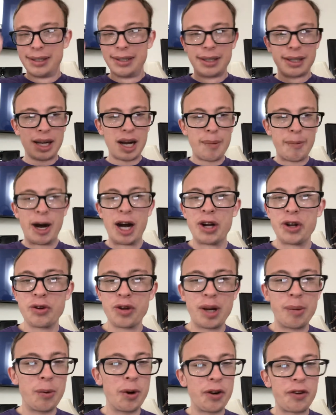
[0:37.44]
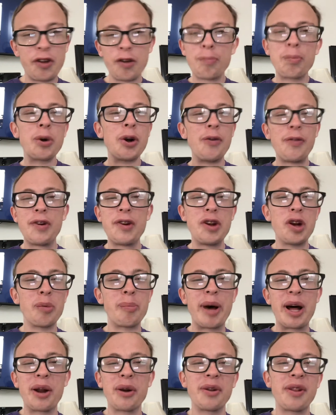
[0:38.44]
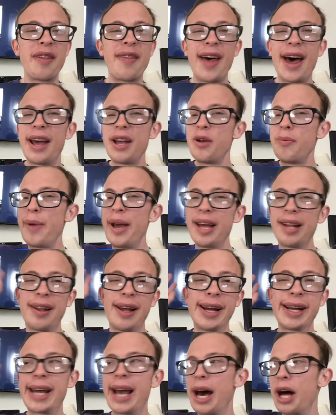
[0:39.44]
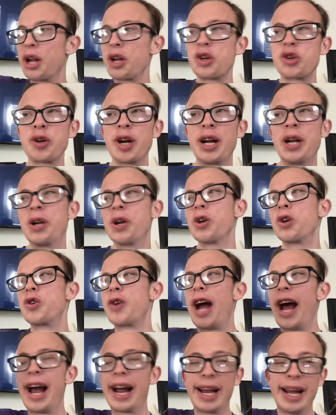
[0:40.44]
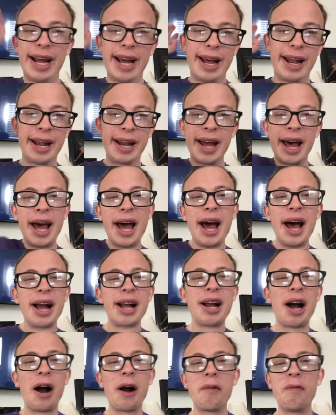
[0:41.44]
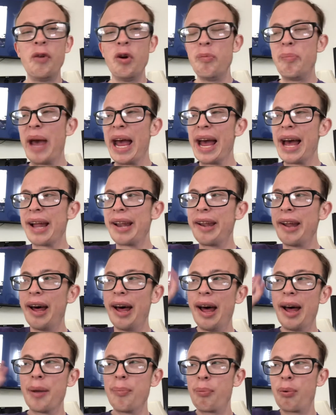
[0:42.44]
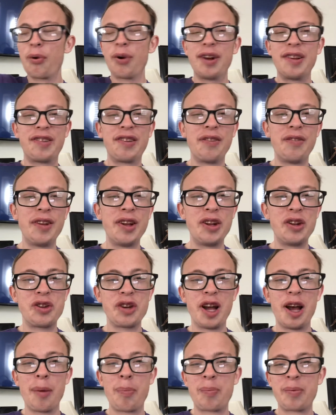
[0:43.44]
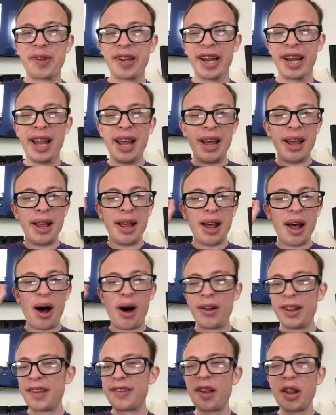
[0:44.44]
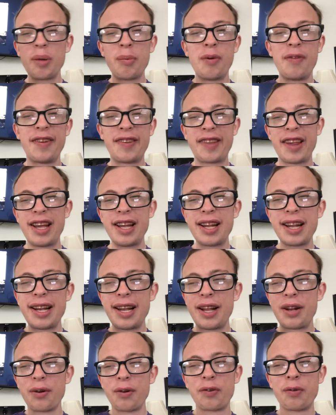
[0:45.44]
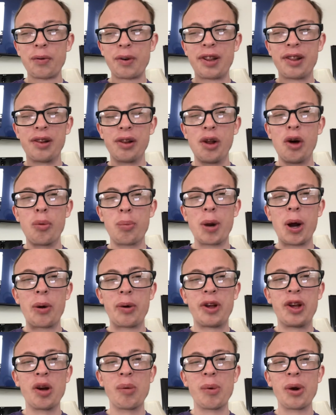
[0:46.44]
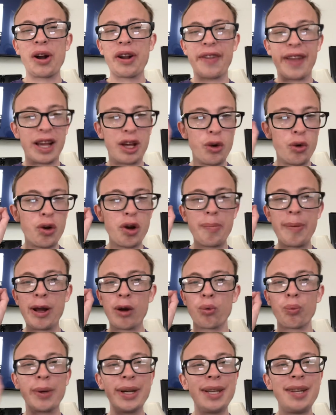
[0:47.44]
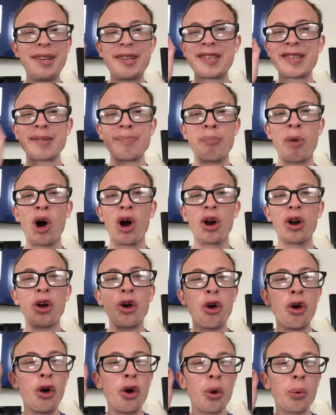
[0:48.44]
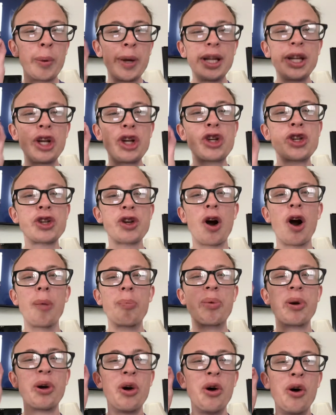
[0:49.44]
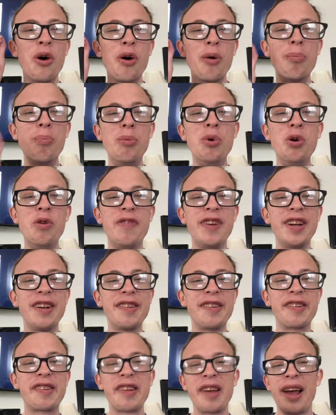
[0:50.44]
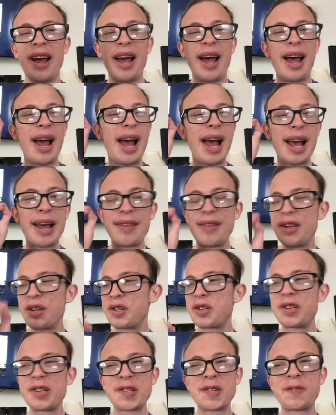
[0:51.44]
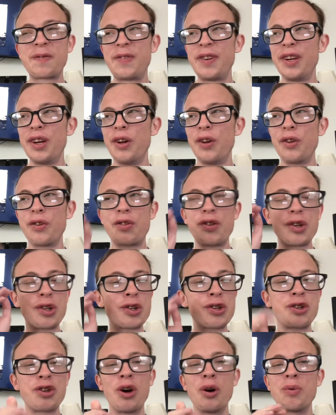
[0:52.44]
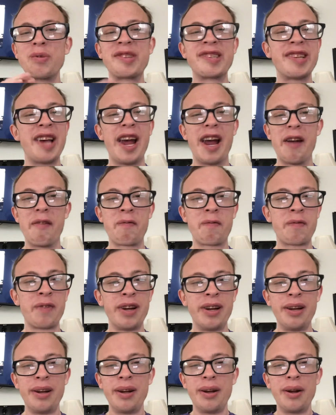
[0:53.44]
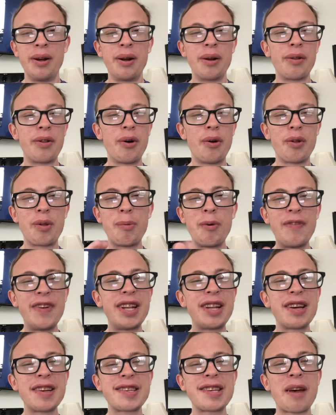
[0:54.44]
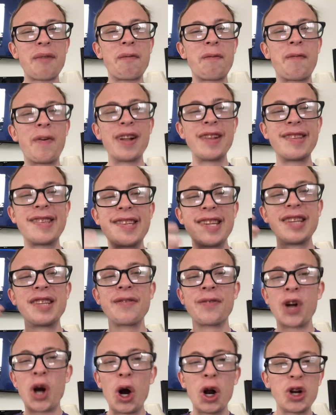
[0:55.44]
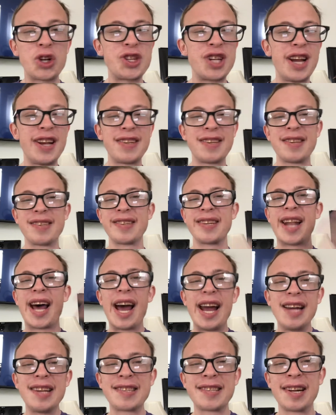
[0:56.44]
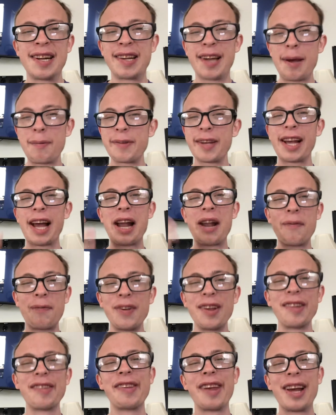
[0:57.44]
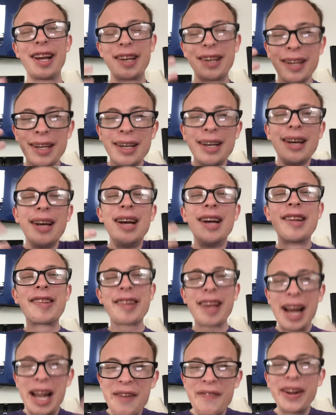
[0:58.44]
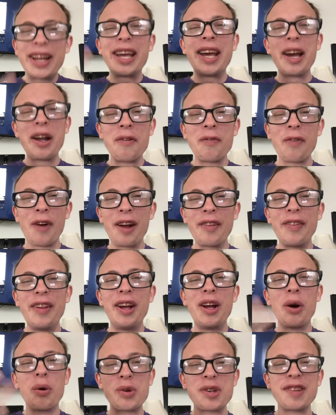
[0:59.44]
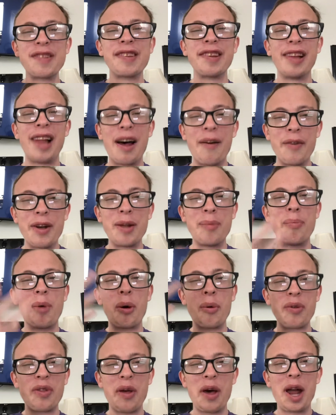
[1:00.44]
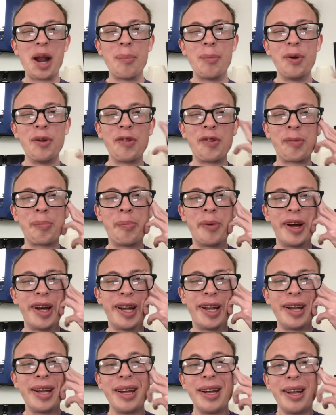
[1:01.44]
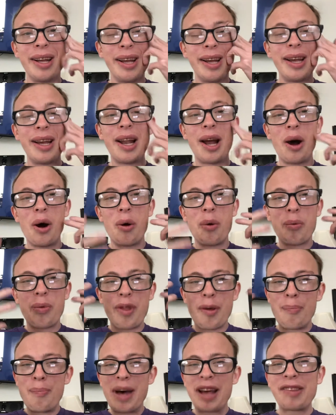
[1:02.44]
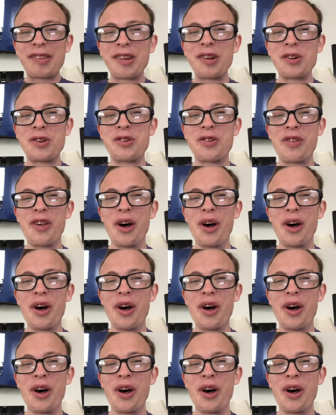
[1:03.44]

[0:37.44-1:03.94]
come on, DreamWorks, you've proven you're better than that. You made, like, How to Train Your Dragon, and Kung Fu Panda, and Prince of Egypt, and all these other movies that you didn't need to resort to the lowbrow humor, and, like, you could make really smart, really sharp movies, and this just feels so safe. Though the movie does have fun scenes of car chases and heists, and at times it kind of feels like it's kind of a kid-friendly Ocean's 11, but with animals. But, you know, the message,